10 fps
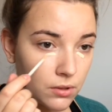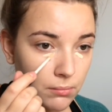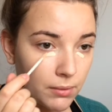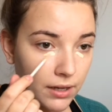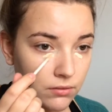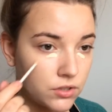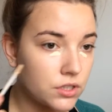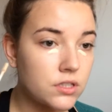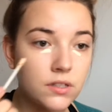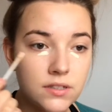amount
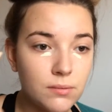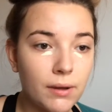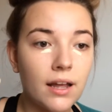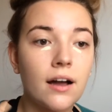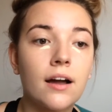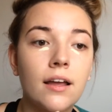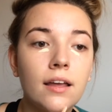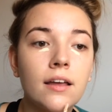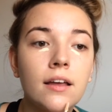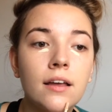just under my eye.